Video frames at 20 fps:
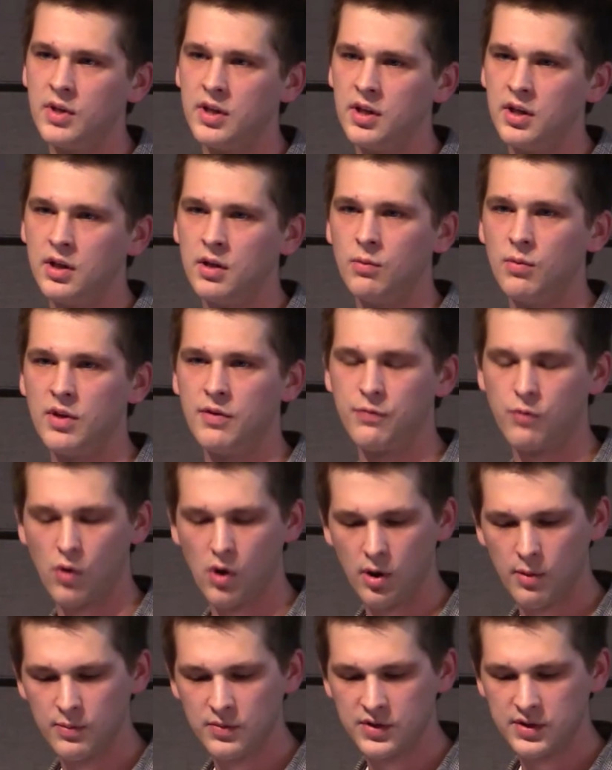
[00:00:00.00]
We, we
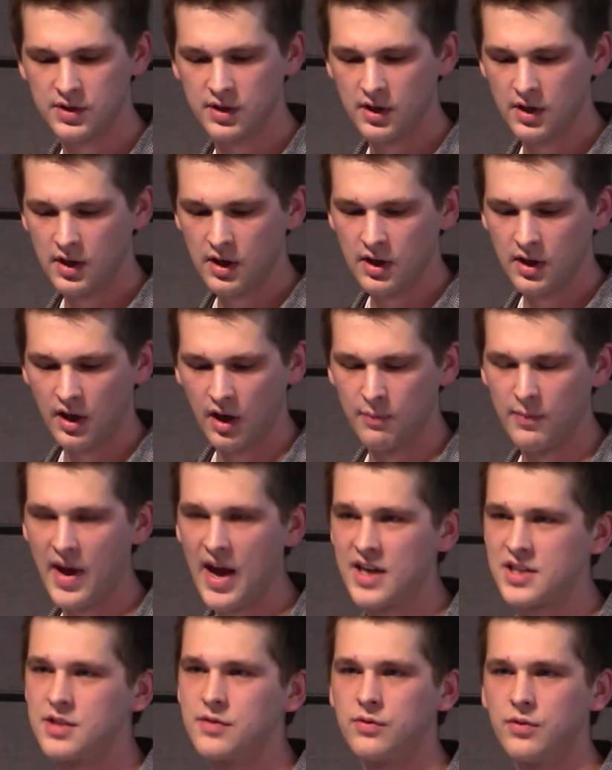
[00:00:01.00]
formed a
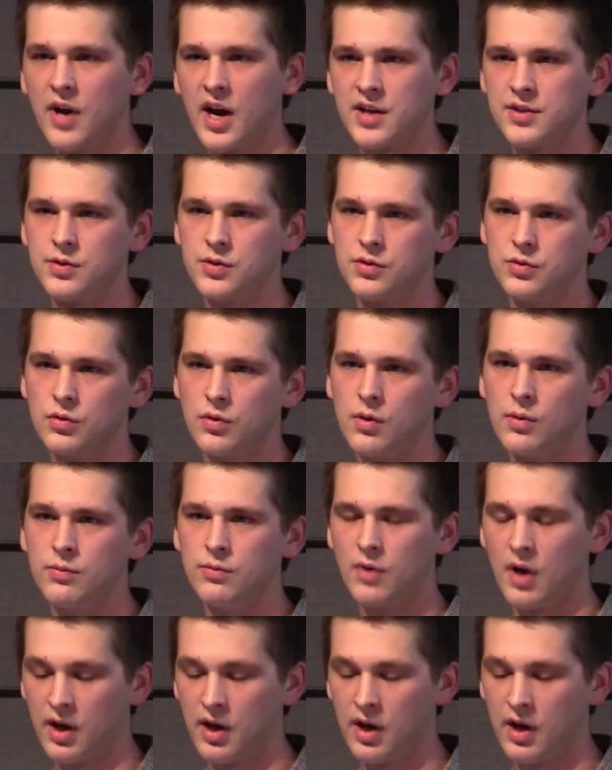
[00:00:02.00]
massive grassroots